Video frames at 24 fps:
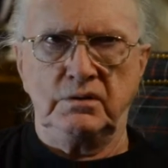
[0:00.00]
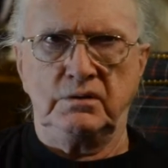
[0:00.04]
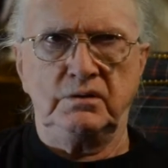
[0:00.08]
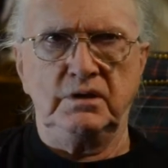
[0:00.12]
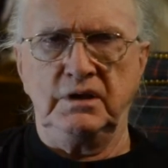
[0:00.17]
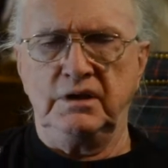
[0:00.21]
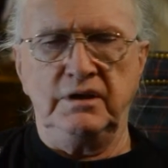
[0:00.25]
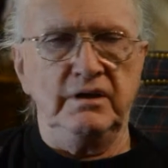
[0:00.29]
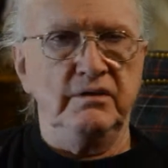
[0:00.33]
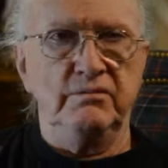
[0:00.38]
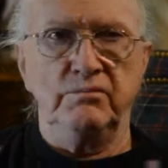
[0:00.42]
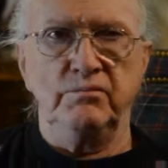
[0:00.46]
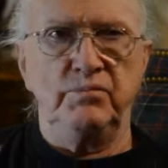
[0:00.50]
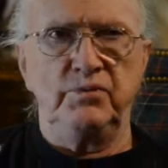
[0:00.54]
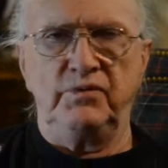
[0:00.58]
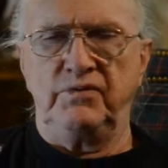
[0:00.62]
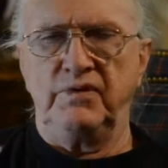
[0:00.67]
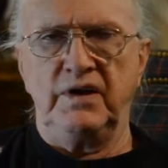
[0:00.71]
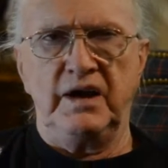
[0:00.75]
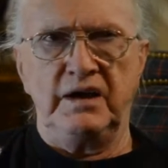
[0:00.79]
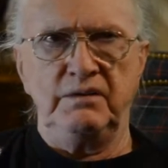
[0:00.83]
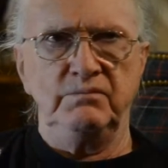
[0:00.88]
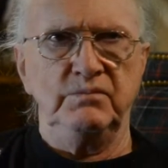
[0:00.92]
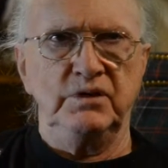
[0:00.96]
they didn't
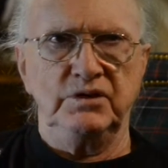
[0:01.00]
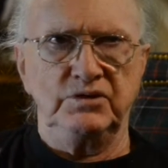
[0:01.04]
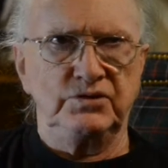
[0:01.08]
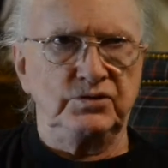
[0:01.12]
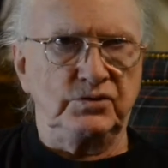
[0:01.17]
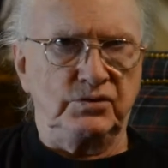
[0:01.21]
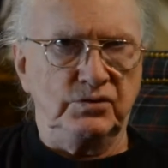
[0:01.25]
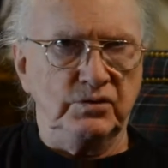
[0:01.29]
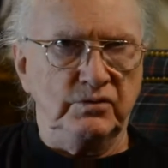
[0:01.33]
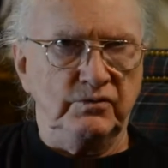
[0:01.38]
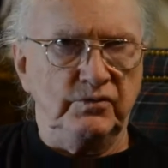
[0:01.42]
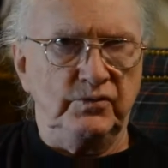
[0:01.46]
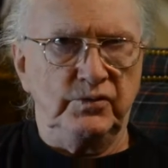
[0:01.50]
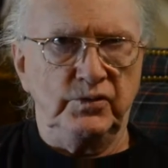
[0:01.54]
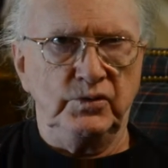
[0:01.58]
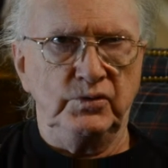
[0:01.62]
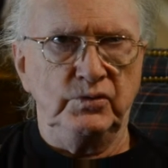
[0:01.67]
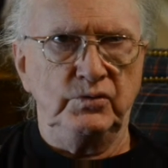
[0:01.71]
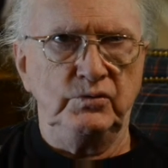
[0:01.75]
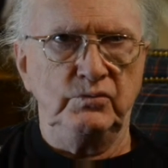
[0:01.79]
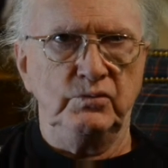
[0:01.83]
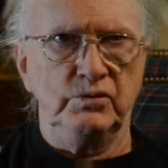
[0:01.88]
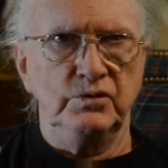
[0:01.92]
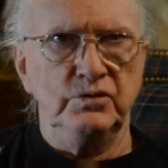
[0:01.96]
provide much good
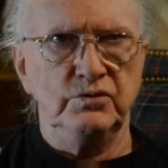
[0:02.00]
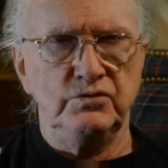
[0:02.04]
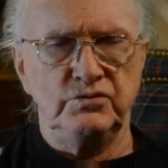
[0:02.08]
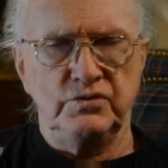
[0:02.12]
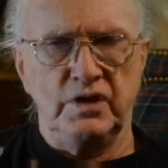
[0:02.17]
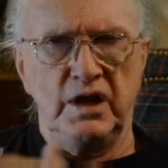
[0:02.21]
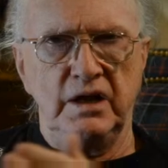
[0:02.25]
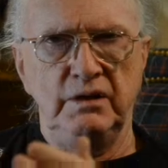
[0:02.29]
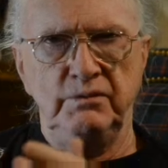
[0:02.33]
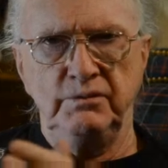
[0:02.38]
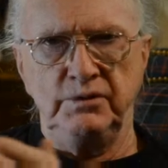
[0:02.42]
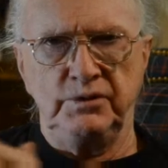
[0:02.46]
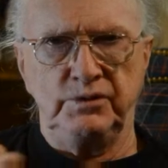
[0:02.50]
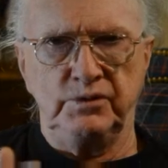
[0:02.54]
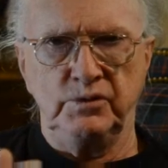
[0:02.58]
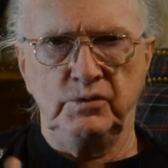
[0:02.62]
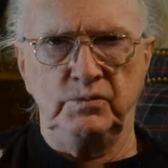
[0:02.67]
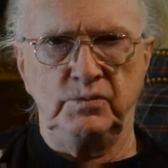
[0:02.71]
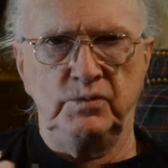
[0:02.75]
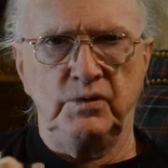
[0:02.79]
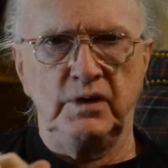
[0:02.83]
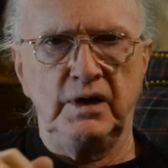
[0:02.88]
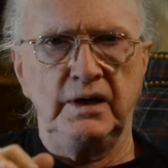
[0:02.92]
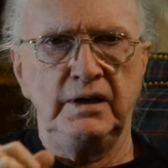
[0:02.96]
food when you're trying to
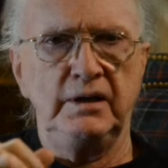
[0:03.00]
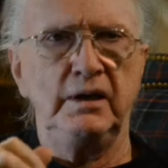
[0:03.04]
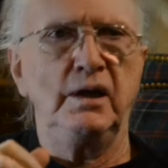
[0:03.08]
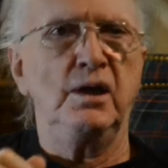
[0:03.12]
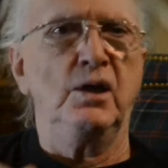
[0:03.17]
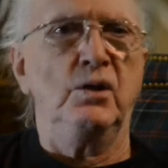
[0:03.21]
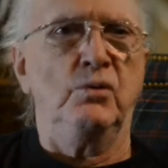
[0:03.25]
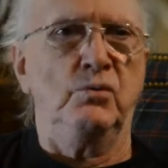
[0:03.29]
recuperate.